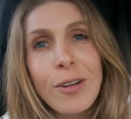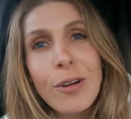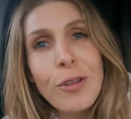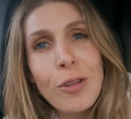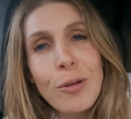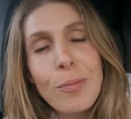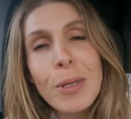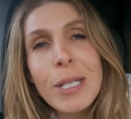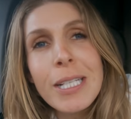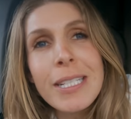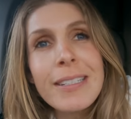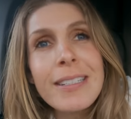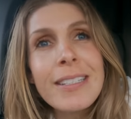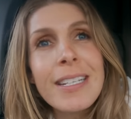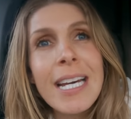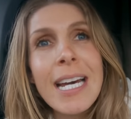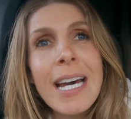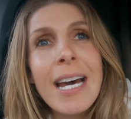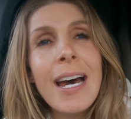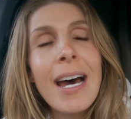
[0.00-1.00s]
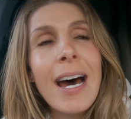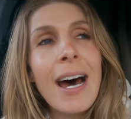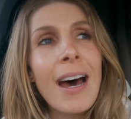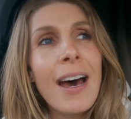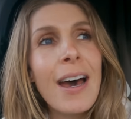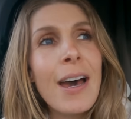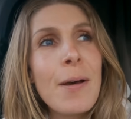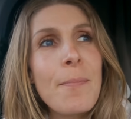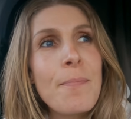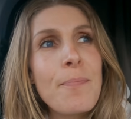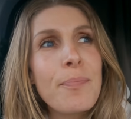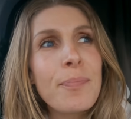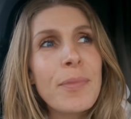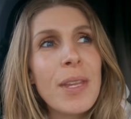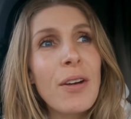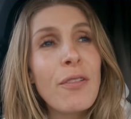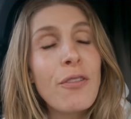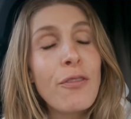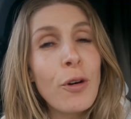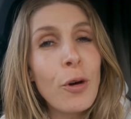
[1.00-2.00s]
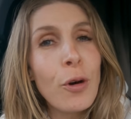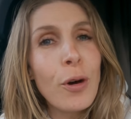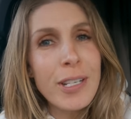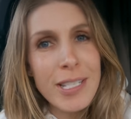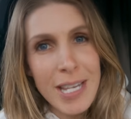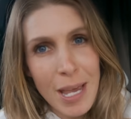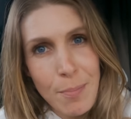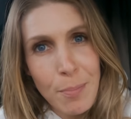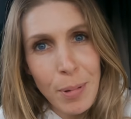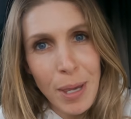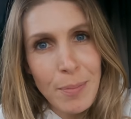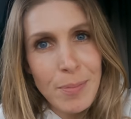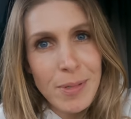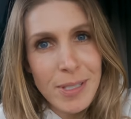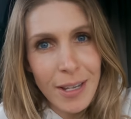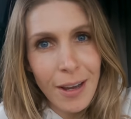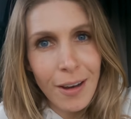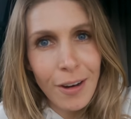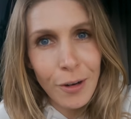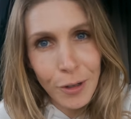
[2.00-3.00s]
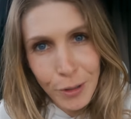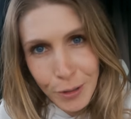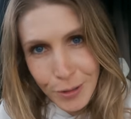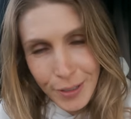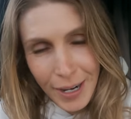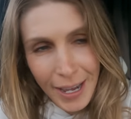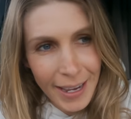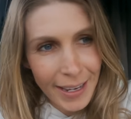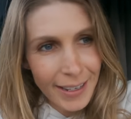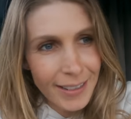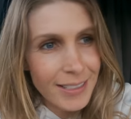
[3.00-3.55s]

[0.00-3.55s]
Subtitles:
Northumberland for a 10 p.m. start Audax.